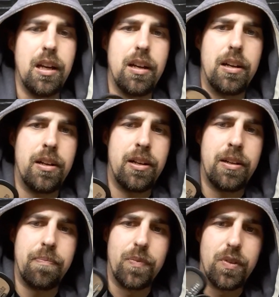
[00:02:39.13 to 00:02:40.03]

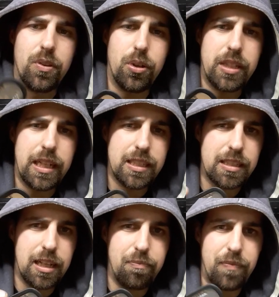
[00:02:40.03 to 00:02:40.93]
dog tags
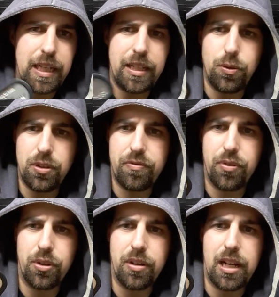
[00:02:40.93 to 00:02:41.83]
can be used
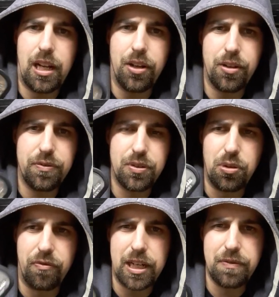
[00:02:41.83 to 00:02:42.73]
for a lot of
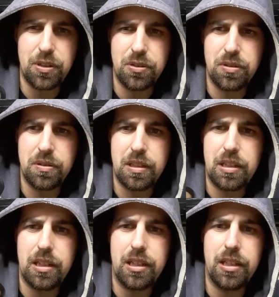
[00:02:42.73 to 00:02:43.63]
survival
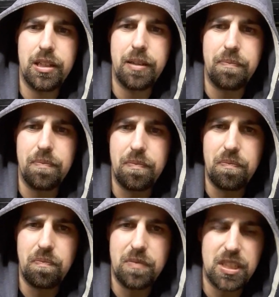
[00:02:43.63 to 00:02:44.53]
uh,
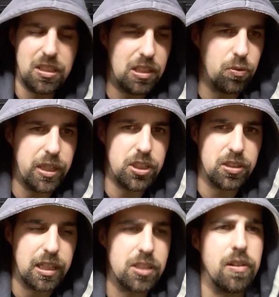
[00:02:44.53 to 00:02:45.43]

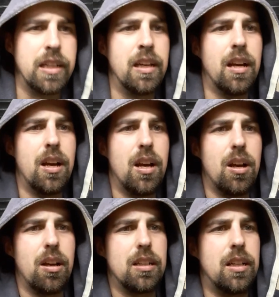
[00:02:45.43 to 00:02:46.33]
situations. Actually,
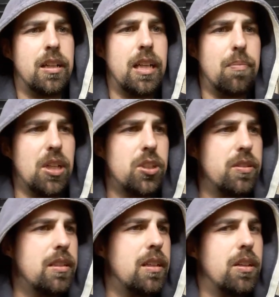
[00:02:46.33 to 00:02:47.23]

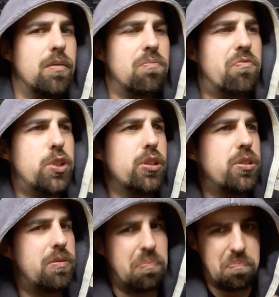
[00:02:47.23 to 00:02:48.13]
imagine
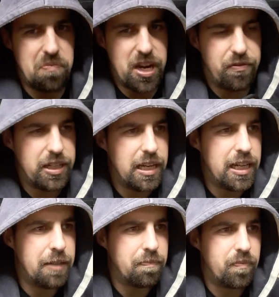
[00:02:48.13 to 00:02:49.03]
just every
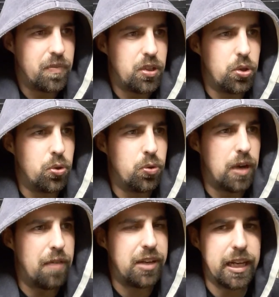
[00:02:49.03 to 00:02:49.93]
day you
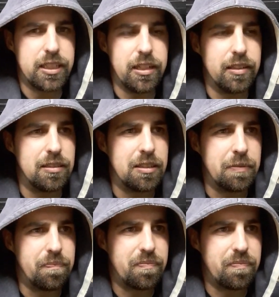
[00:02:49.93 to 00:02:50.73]
have an accident.